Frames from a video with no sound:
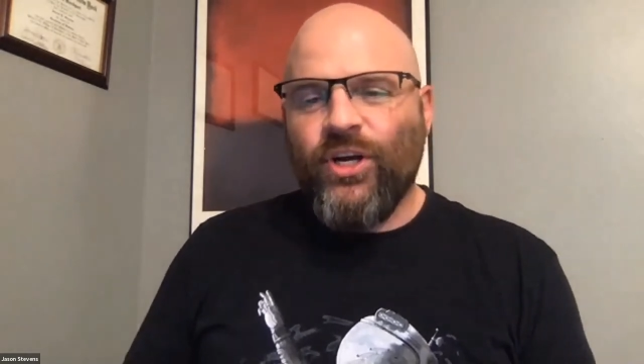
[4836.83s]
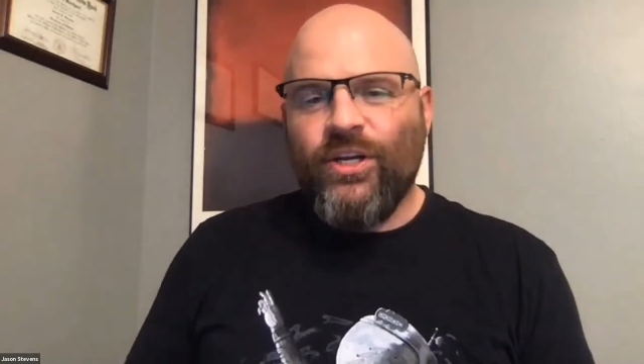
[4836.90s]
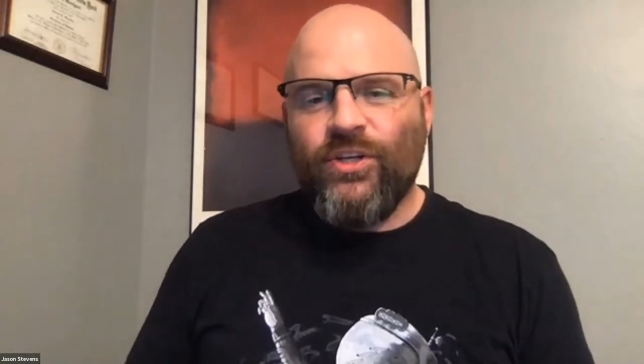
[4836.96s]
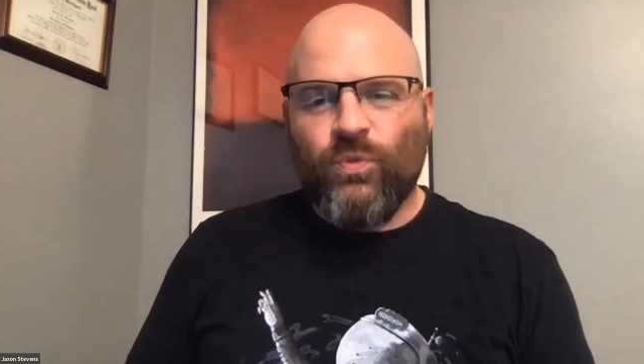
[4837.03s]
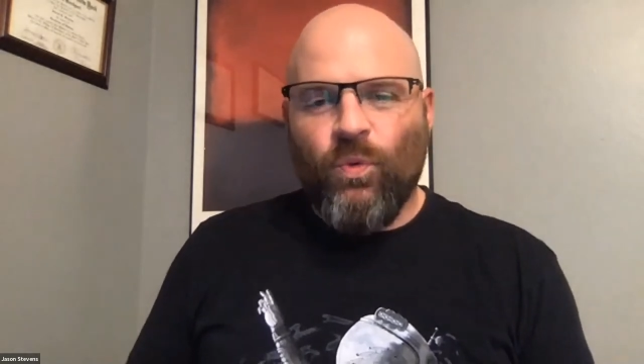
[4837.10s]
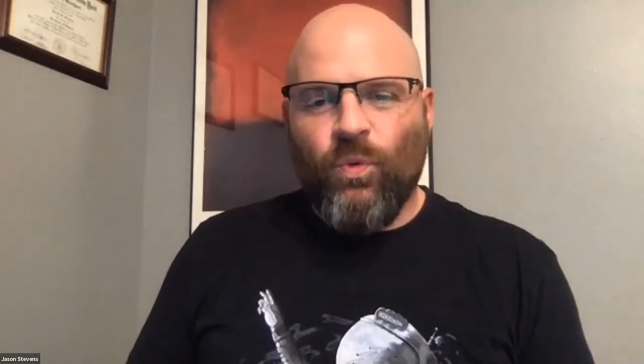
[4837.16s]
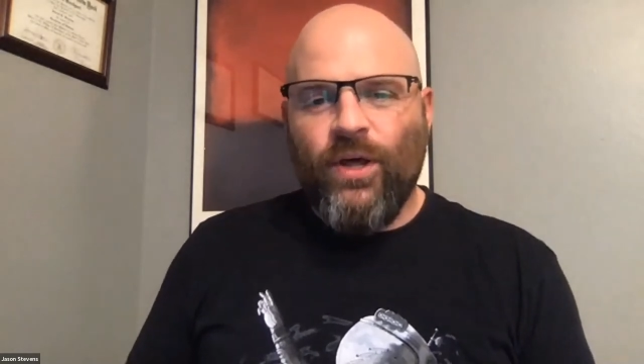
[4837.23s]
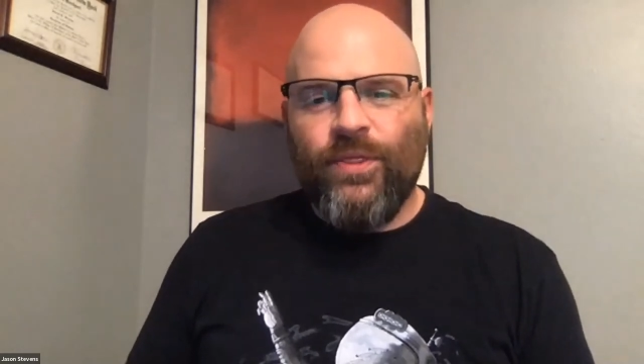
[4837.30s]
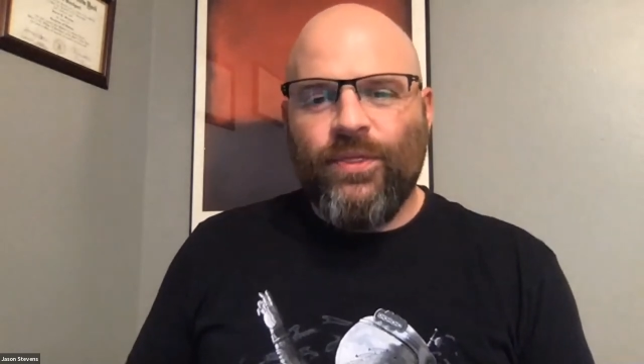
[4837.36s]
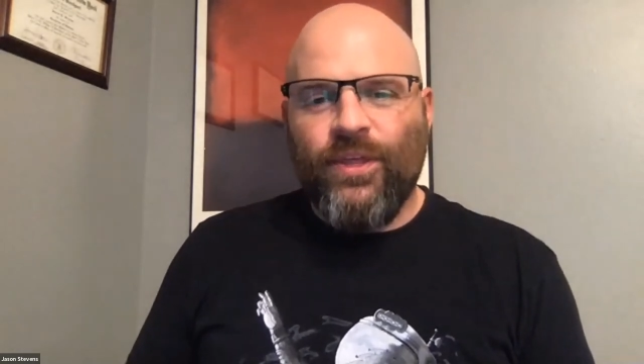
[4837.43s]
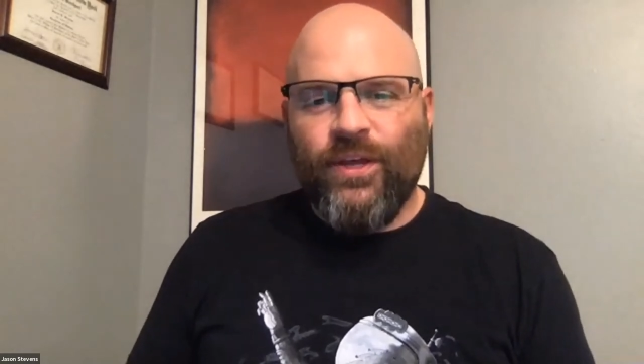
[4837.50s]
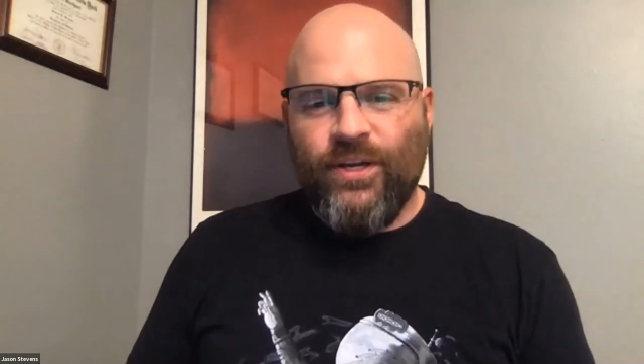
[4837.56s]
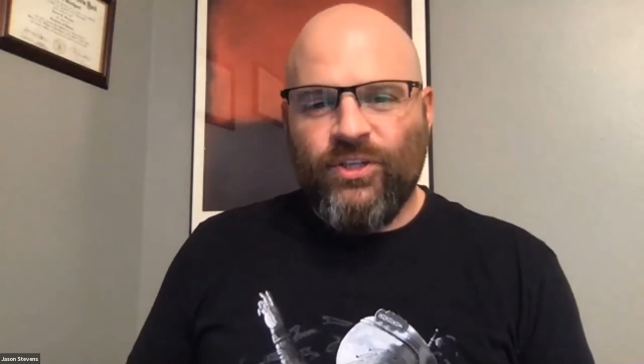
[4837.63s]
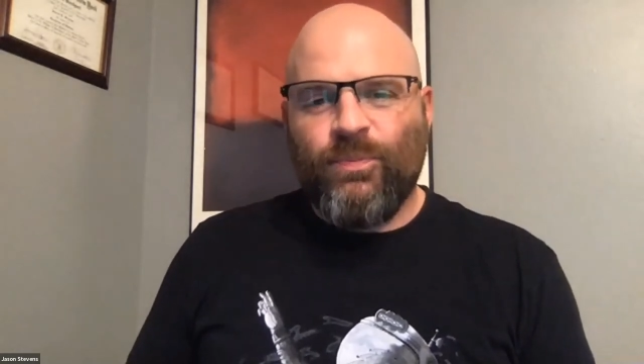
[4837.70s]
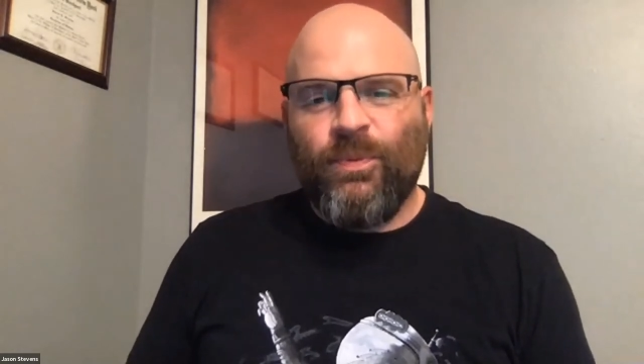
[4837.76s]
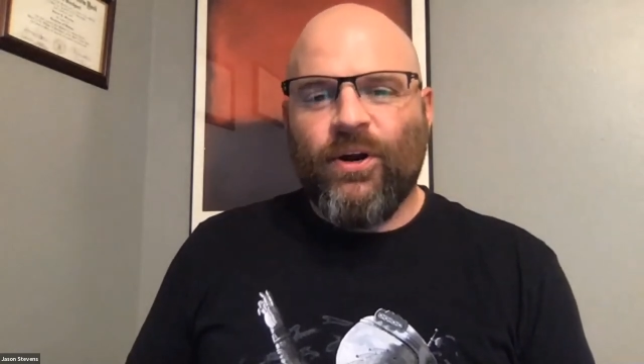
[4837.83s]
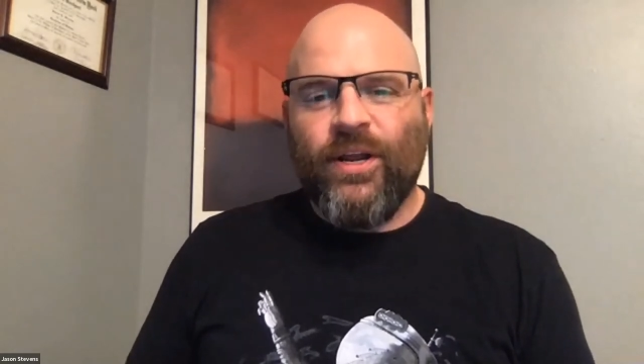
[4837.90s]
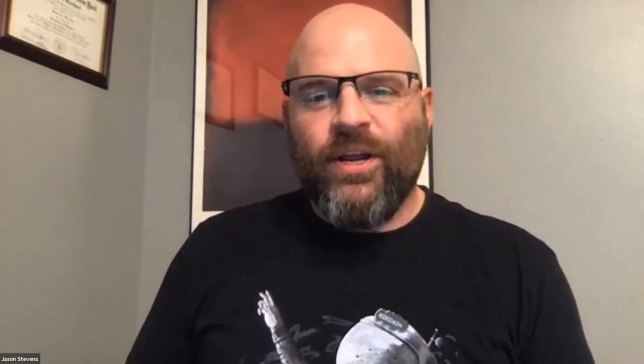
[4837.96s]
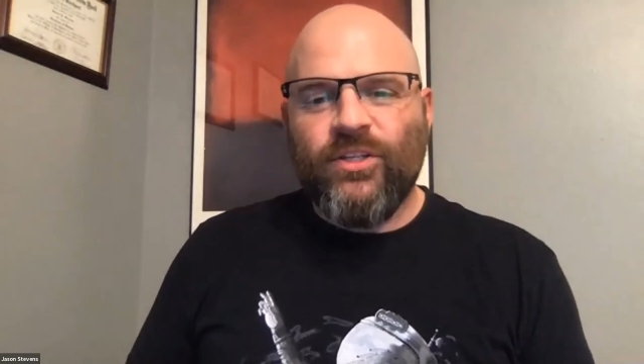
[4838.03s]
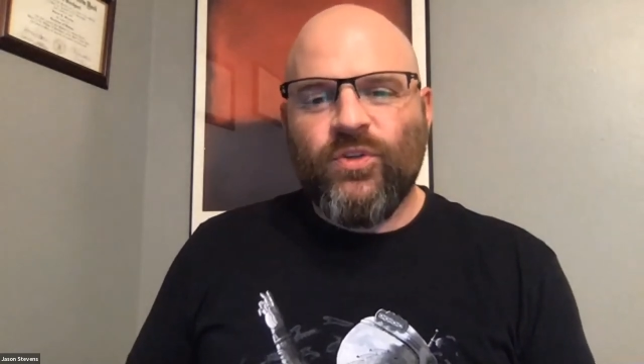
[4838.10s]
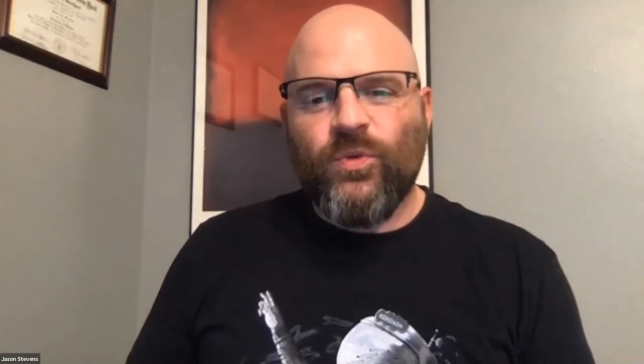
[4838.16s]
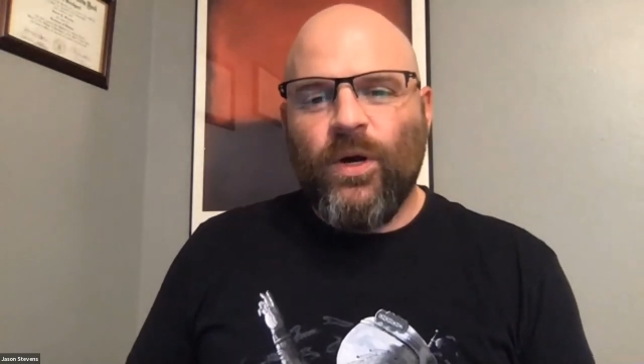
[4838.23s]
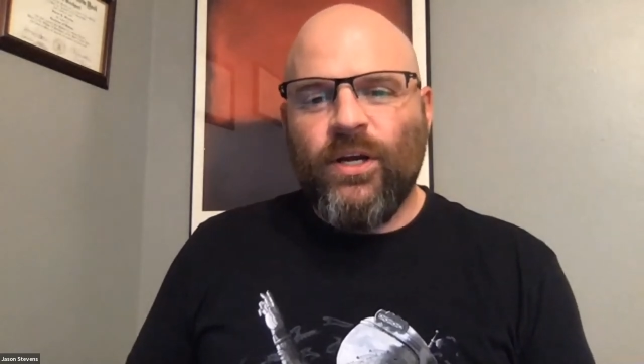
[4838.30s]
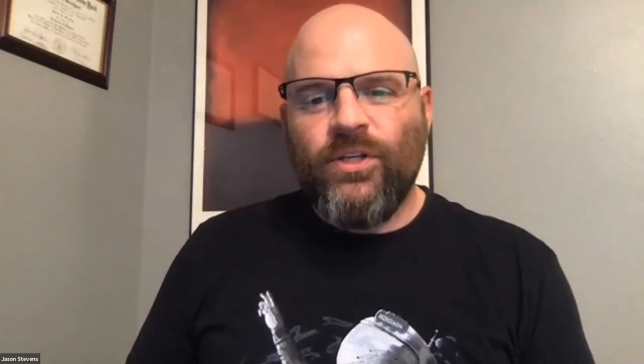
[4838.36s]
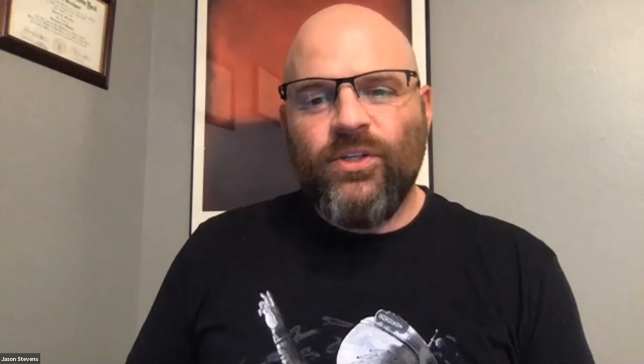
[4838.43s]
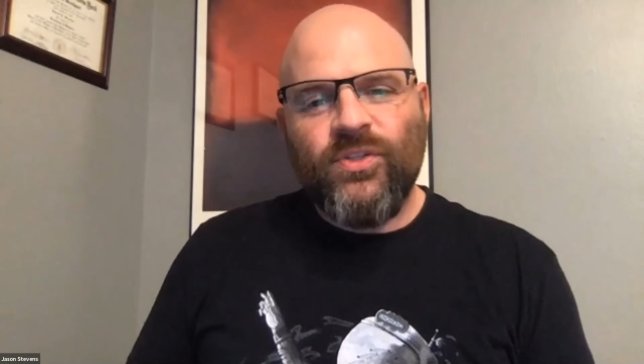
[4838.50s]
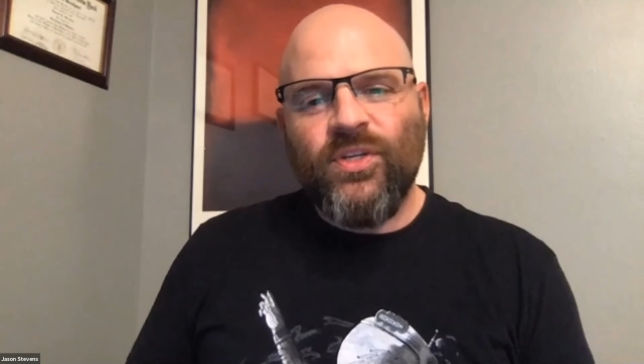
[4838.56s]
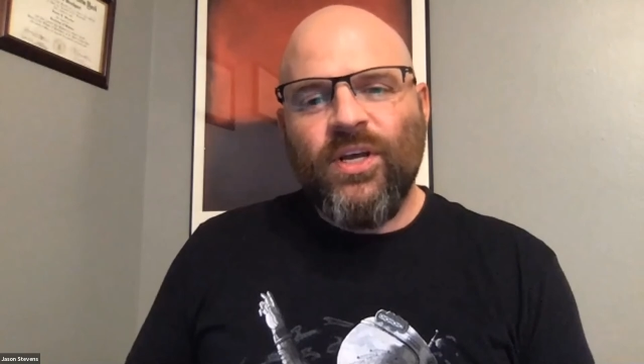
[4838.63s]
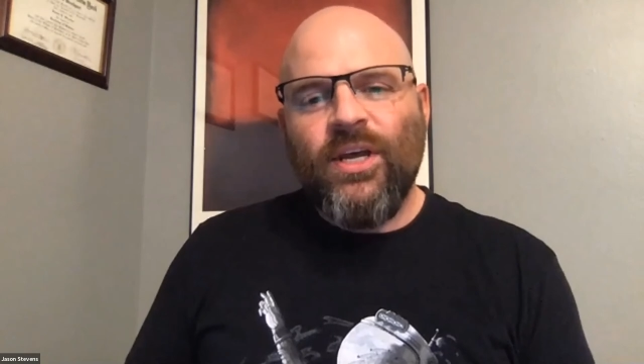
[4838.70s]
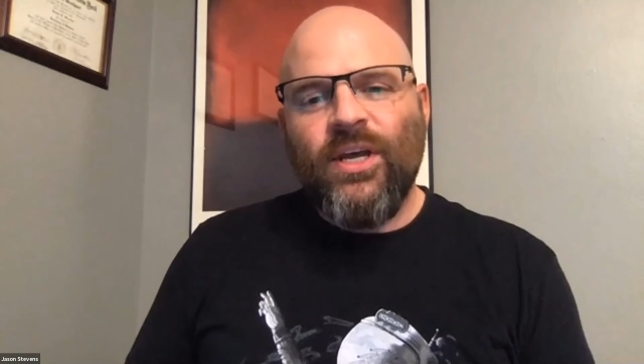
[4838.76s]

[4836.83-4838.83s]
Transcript: as what the experience was.